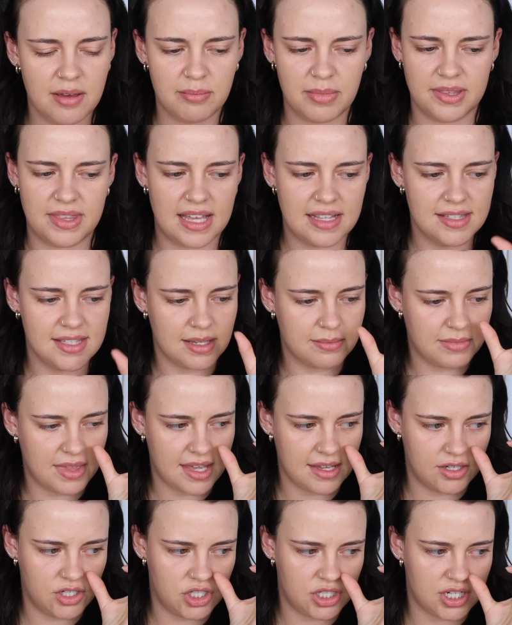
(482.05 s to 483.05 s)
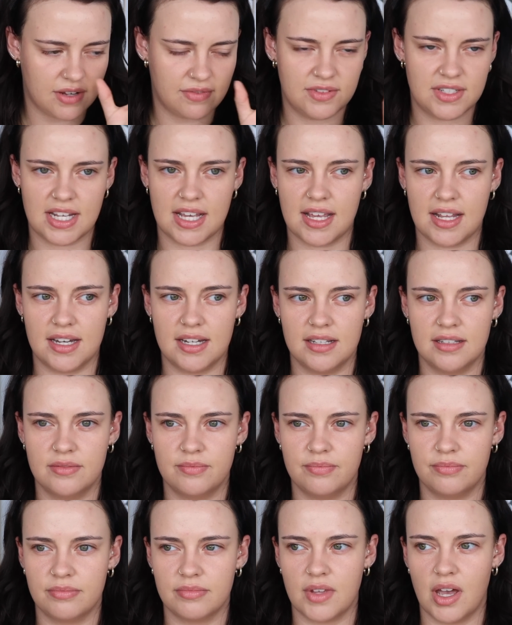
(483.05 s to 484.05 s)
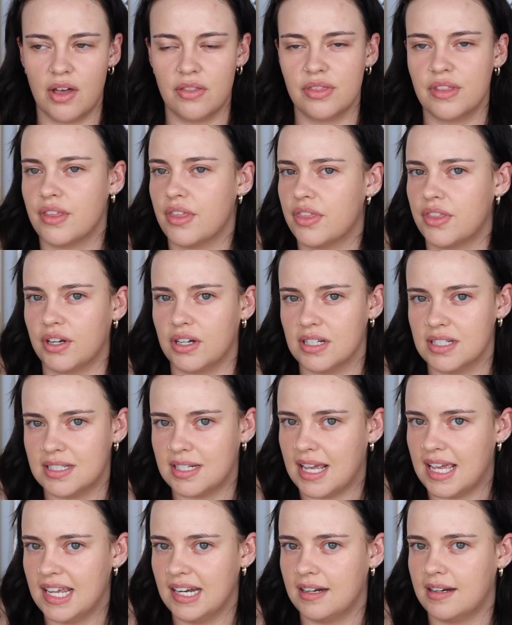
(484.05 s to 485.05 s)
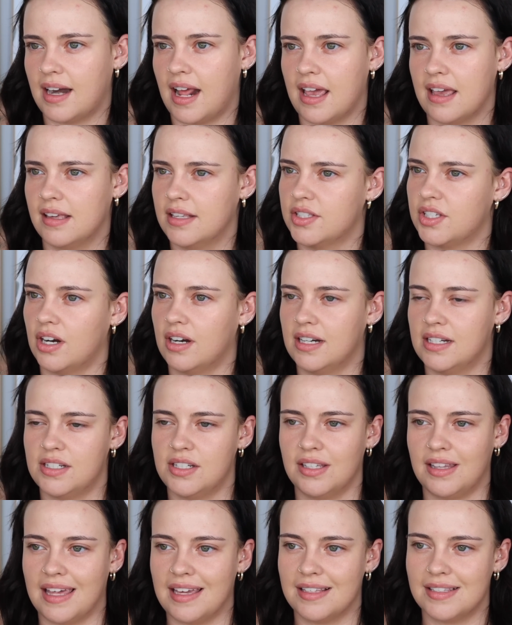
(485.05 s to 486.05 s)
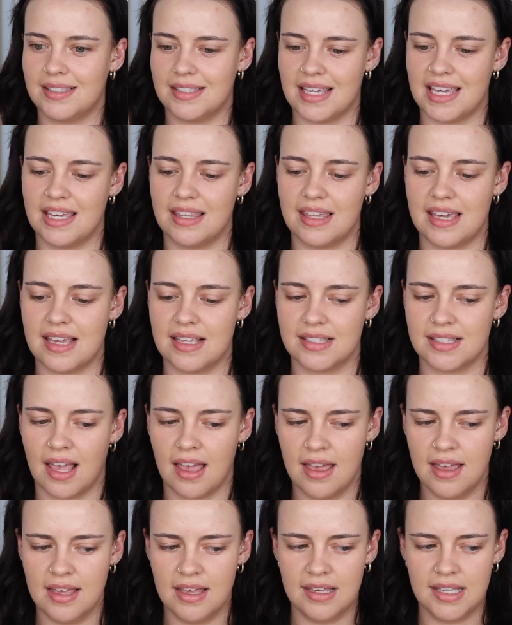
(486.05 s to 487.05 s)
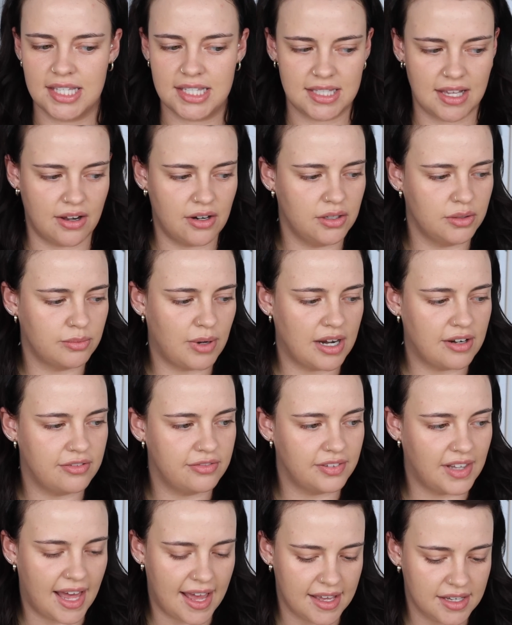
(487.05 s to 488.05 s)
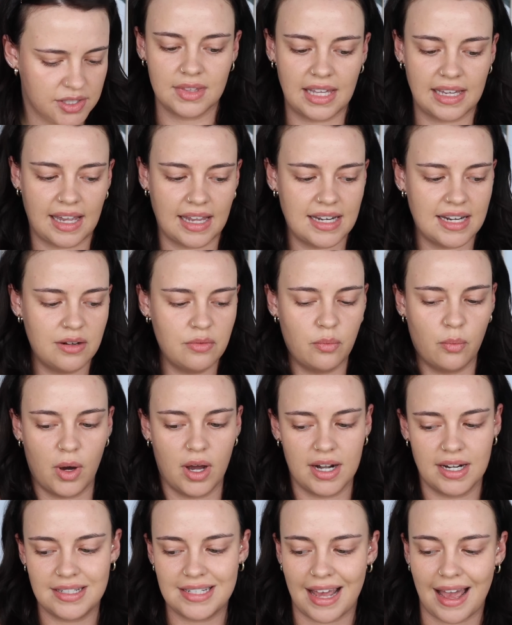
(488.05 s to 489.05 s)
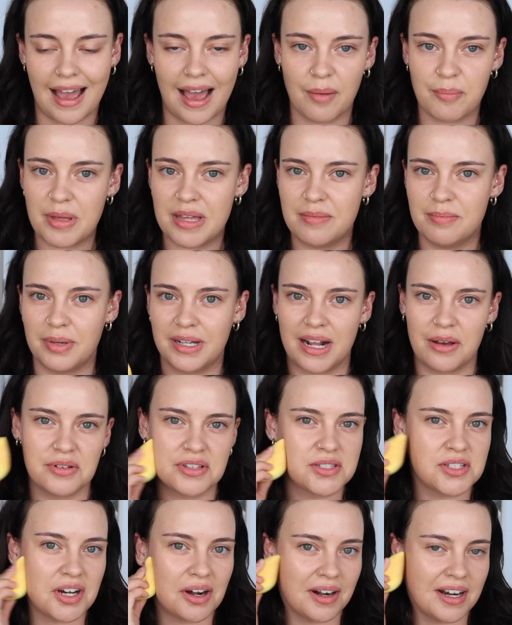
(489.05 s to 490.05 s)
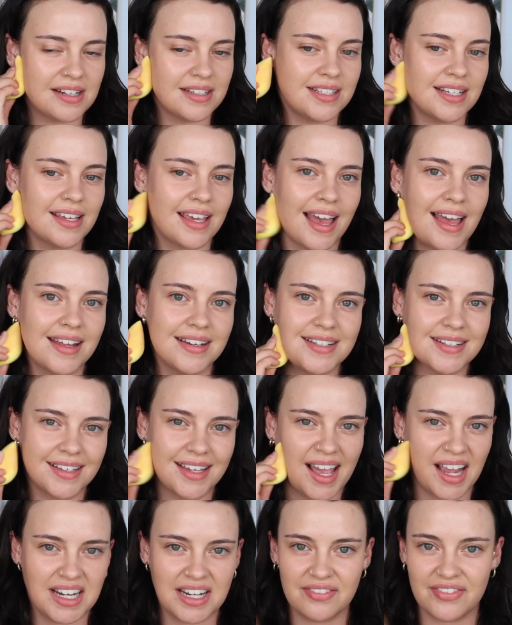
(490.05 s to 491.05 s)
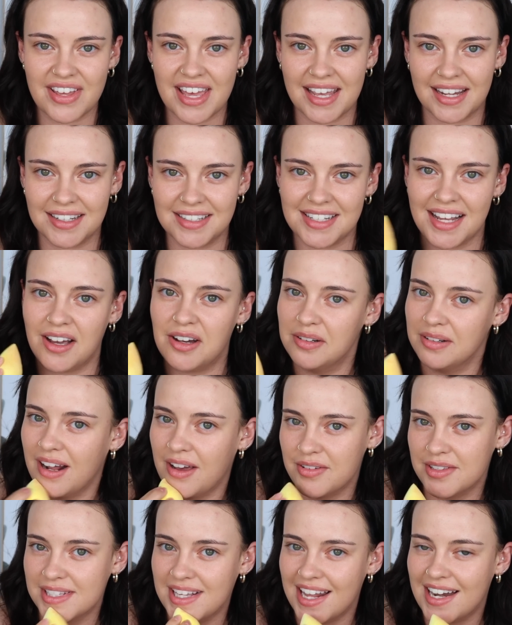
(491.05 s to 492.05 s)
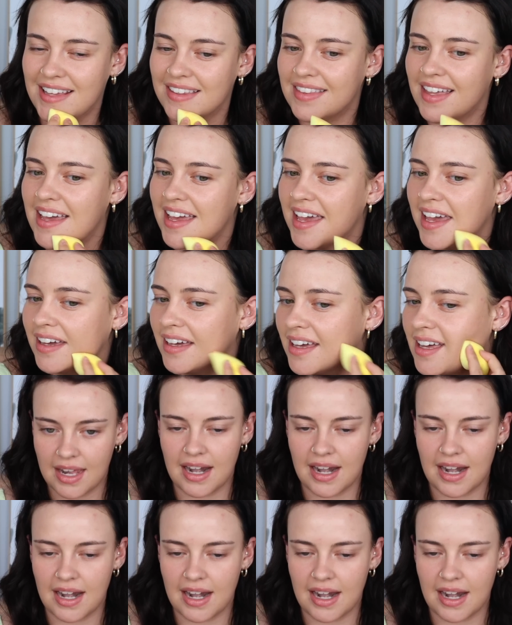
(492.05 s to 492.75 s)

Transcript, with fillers: But then something shifted on the third date, and I started to like see these subtle red flags. Like I didn't want it to happen, but I was starting to get kind of icked out. I was getting the ick.